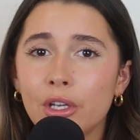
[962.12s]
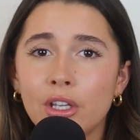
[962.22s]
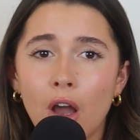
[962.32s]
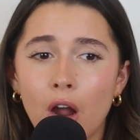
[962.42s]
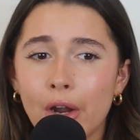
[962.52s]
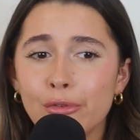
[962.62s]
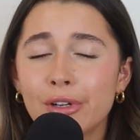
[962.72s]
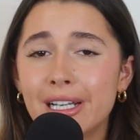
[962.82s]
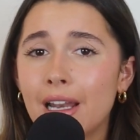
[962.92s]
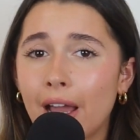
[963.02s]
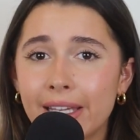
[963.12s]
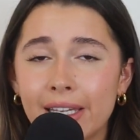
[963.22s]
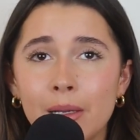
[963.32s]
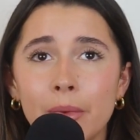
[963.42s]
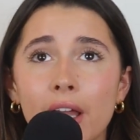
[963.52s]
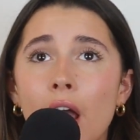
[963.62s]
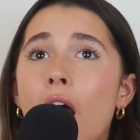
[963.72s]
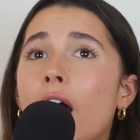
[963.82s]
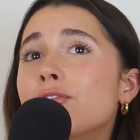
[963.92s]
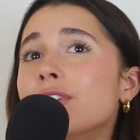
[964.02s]
but Chiara, I really like him. Like,
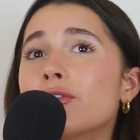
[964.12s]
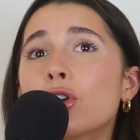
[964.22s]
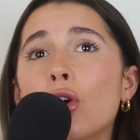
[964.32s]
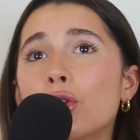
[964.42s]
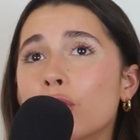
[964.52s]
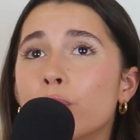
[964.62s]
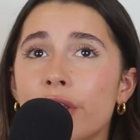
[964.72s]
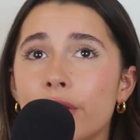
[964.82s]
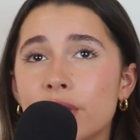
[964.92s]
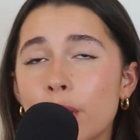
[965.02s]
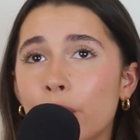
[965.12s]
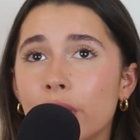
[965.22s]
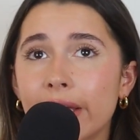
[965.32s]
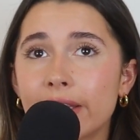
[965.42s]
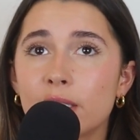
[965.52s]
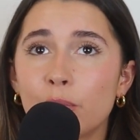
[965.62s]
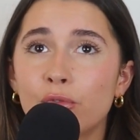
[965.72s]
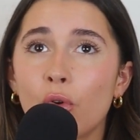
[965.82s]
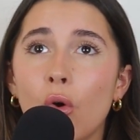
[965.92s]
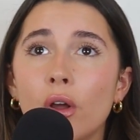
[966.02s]
I've never gotten on with someone like this
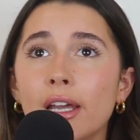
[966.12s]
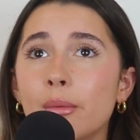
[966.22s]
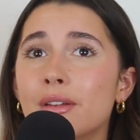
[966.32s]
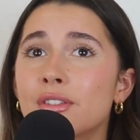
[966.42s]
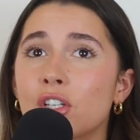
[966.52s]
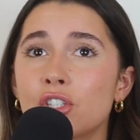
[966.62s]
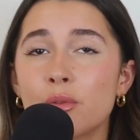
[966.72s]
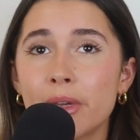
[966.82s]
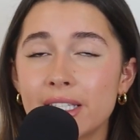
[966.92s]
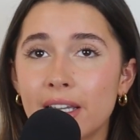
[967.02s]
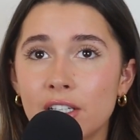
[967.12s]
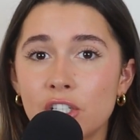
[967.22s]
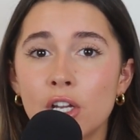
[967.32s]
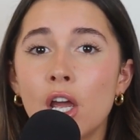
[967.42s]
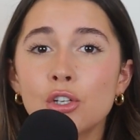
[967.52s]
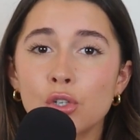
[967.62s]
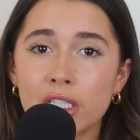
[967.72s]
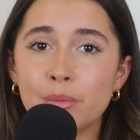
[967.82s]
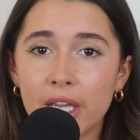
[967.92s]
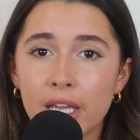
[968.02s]
before. And like, we have such an amazing energy.
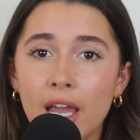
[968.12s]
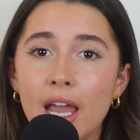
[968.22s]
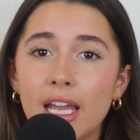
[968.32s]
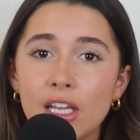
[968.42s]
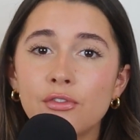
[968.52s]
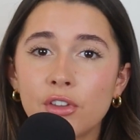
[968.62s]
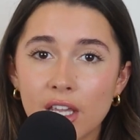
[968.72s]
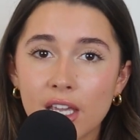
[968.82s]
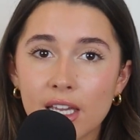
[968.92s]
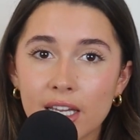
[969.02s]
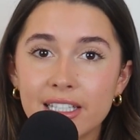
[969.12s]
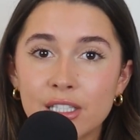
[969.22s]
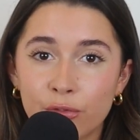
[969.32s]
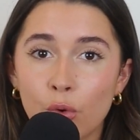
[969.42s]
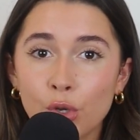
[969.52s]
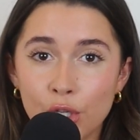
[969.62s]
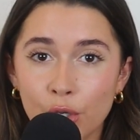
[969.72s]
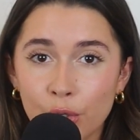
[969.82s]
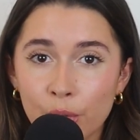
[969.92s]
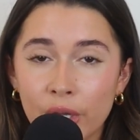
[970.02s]
Trust me, if he is for
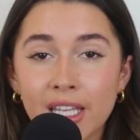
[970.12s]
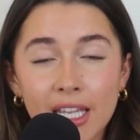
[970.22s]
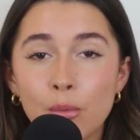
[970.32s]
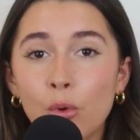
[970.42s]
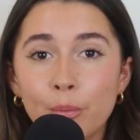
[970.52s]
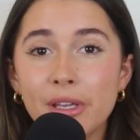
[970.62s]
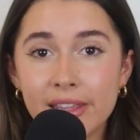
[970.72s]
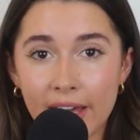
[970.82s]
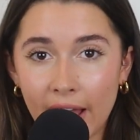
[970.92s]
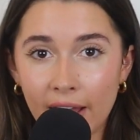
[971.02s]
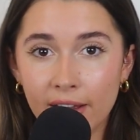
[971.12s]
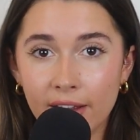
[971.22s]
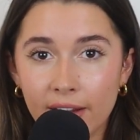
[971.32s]
you, he will be there.